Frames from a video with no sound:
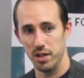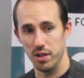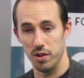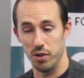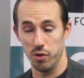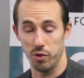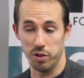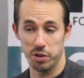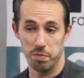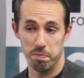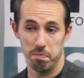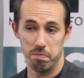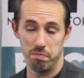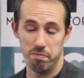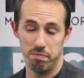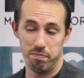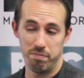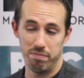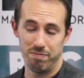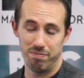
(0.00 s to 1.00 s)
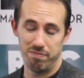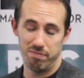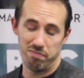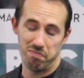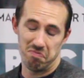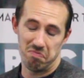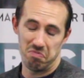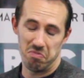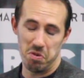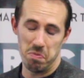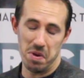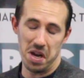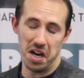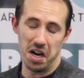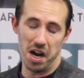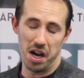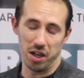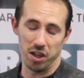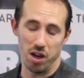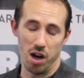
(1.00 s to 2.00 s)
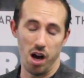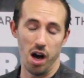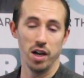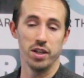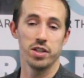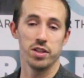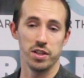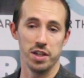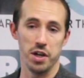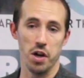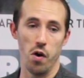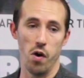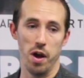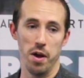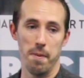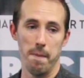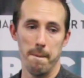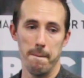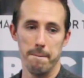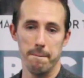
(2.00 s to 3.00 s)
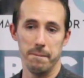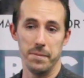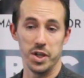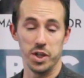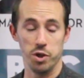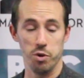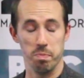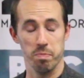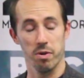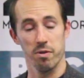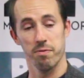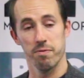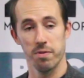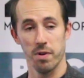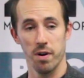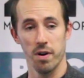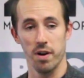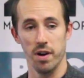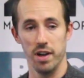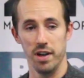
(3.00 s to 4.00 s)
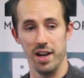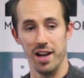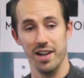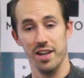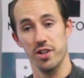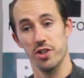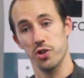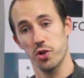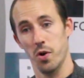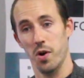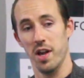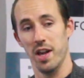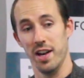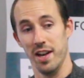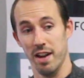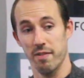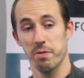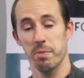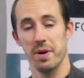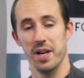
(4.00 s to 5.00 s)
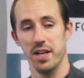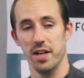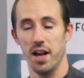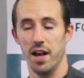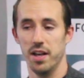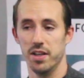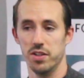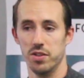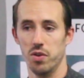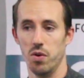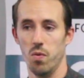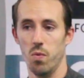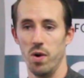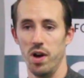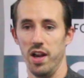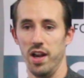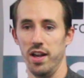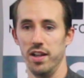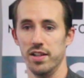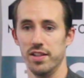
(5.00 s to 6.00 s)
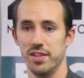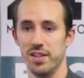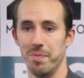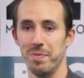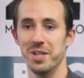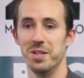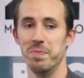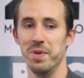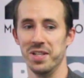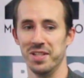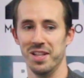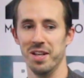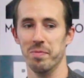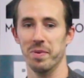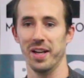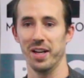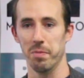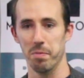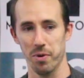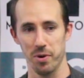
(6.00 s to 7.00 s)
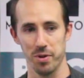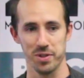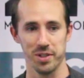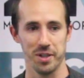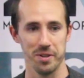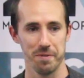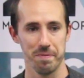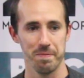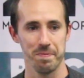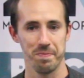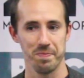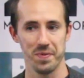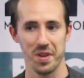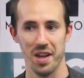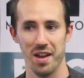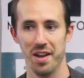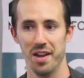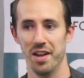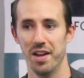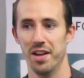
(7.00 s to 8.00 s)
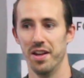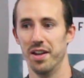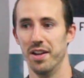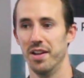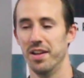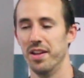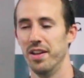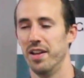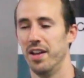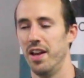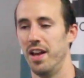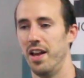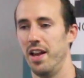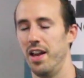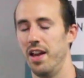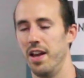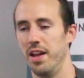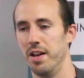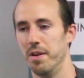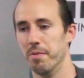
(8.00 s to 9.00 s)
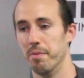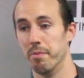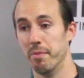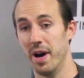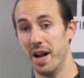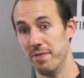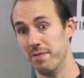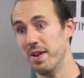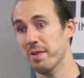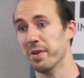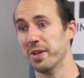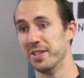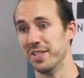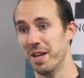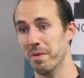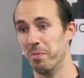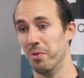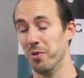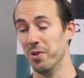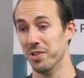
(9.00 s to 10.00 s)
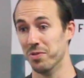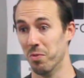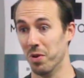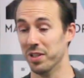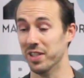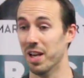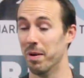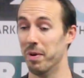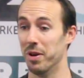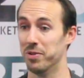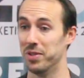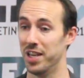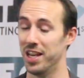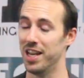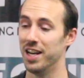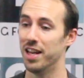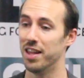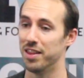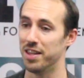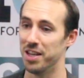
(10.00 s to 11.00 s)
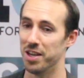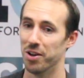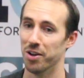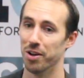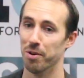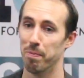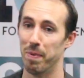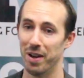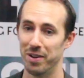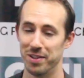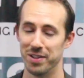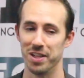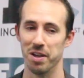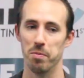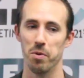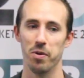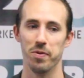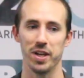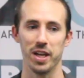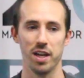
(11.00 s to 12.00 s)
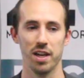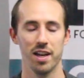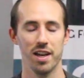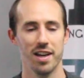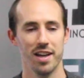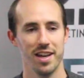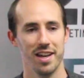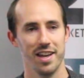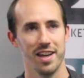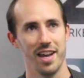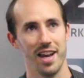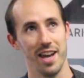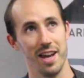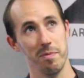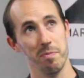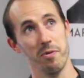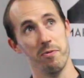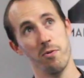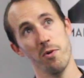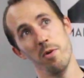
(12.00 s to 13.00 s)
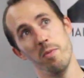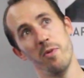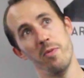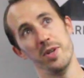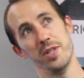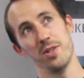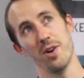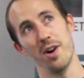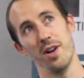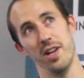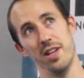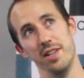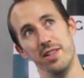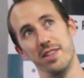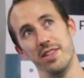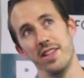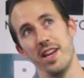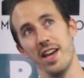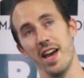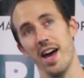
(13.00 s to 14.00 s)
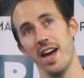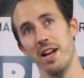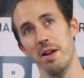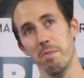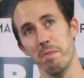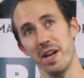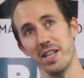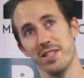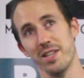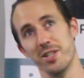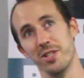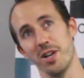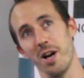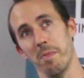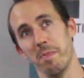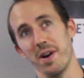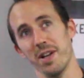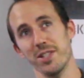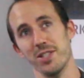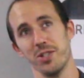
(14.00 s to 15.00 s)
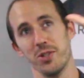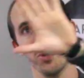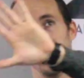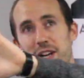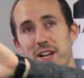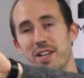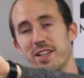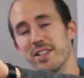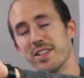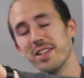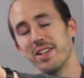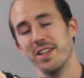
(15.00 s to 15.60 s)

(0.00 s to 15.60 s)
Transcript: You may not consciously know it, but you prefer it and enjoy it, and everybody does, when somebody speaks to them like a person. And my favorite example is one time I was in a theater about to see a movie, and before the movie started, they had a message up on screen